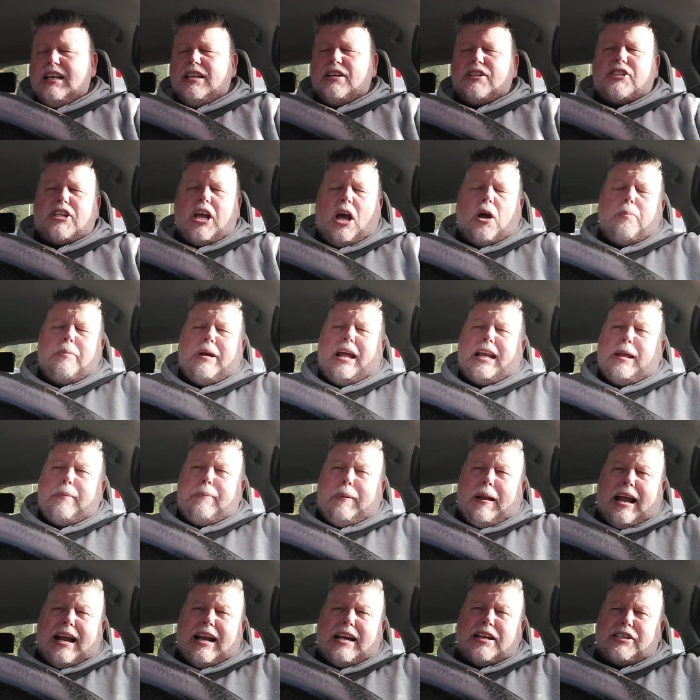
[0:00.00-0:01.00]
So many
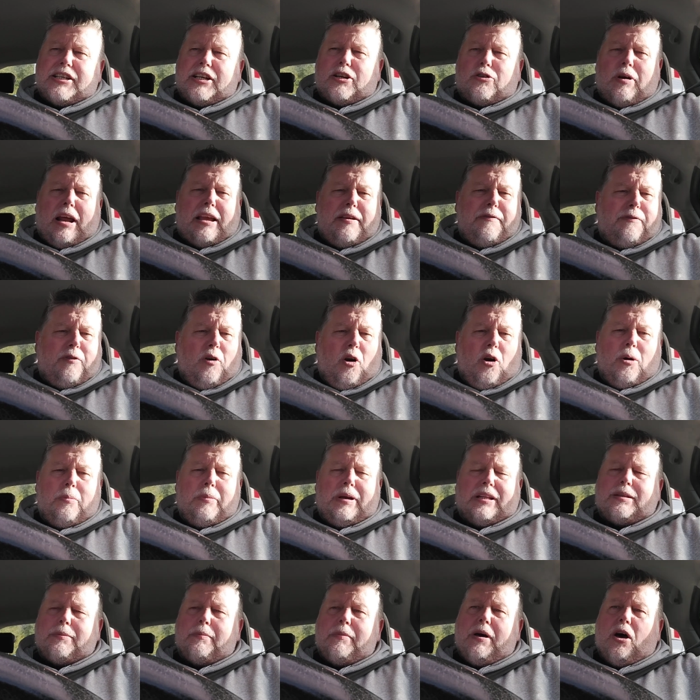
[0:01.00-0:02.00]
players in great form
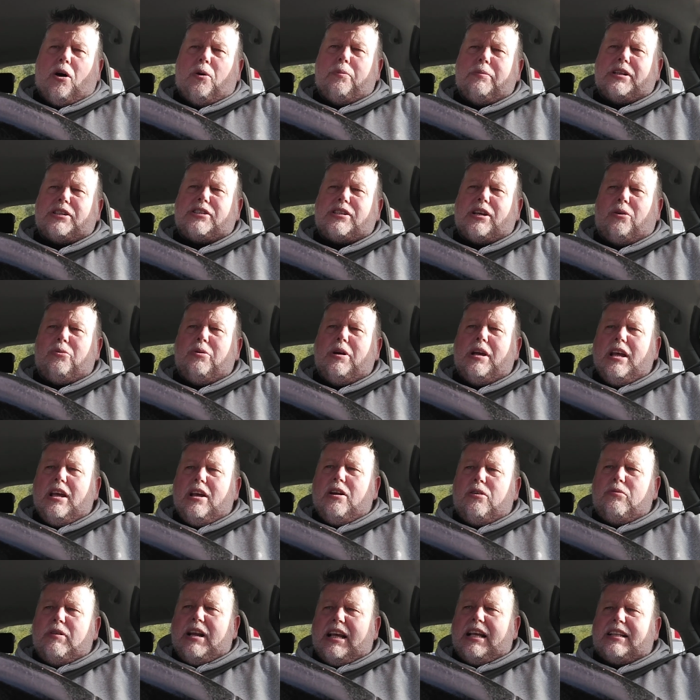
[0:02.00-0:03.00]
at the moment. So
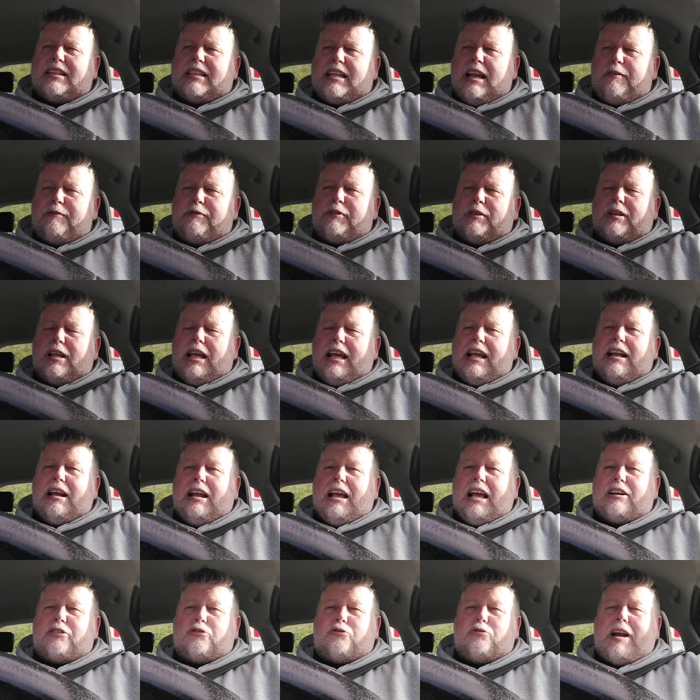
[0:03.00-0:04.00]
real difficult.
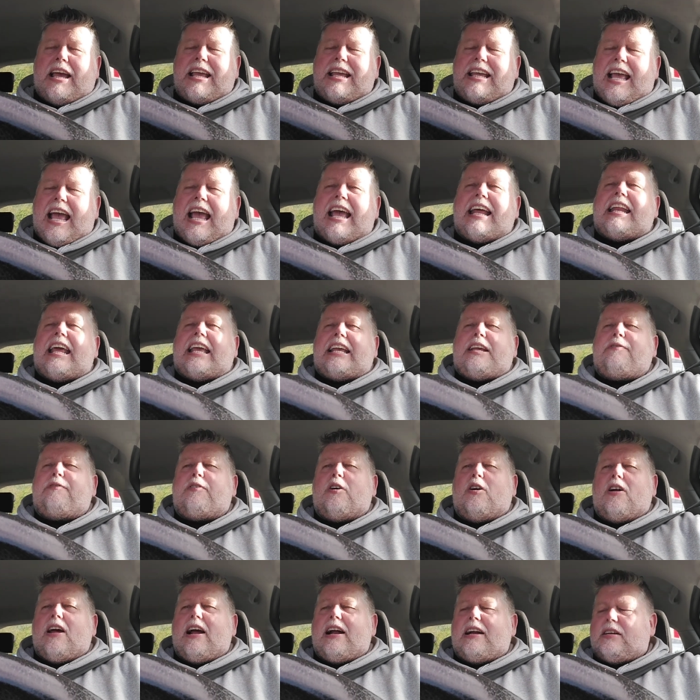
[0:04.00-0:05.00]
A great headache
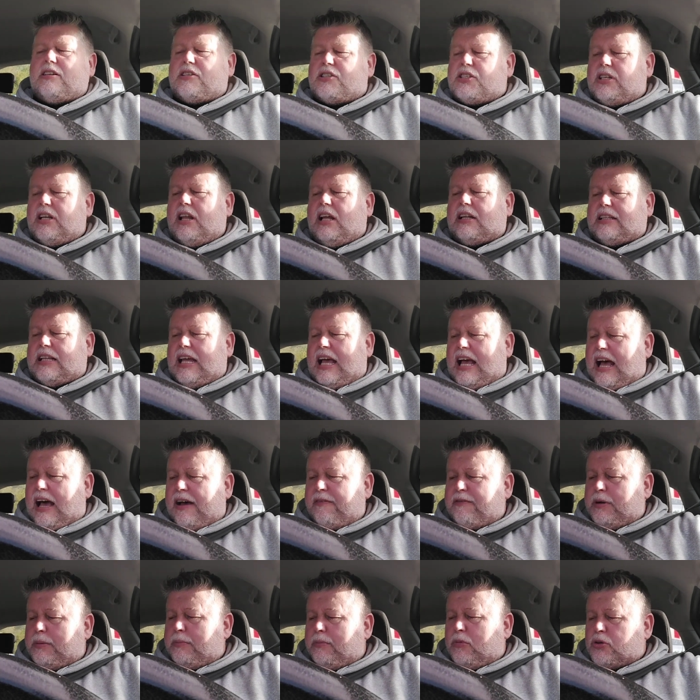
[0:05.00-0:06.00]
for Arna Slot to
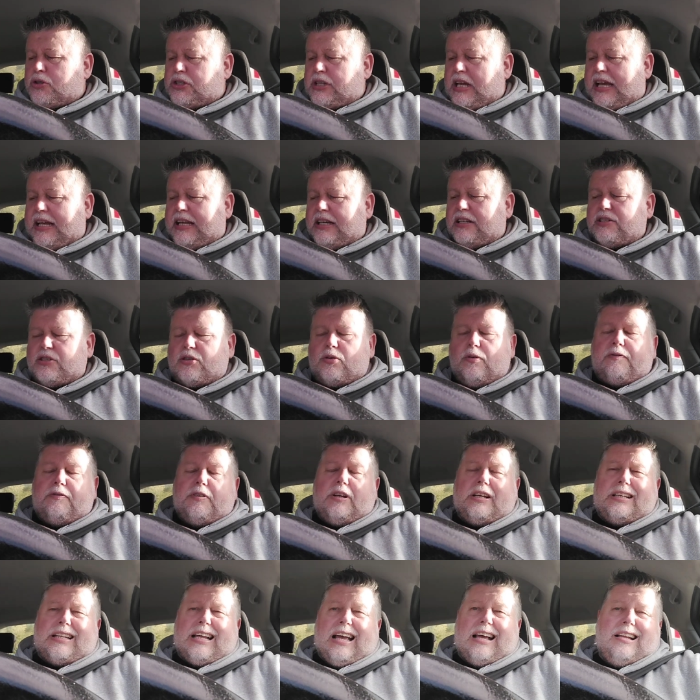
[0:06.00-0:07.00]
have, I must say, and stuff
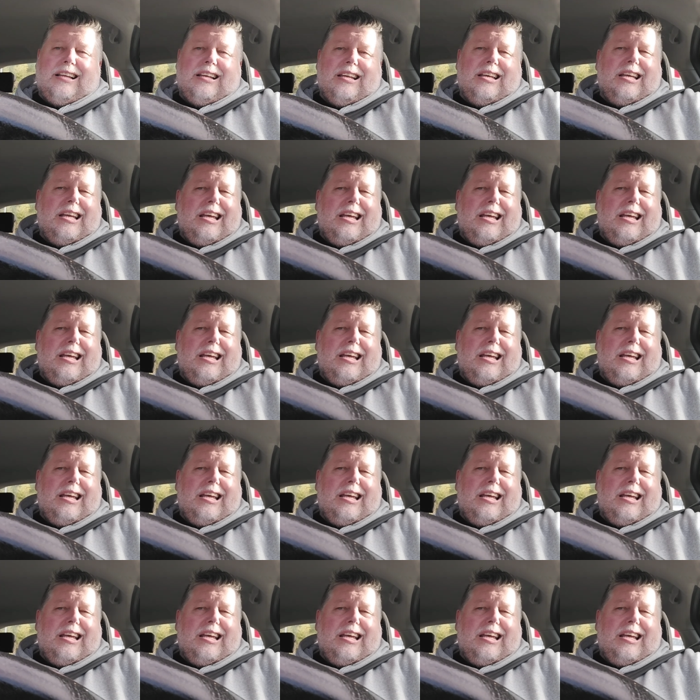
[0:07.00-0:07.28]
like that.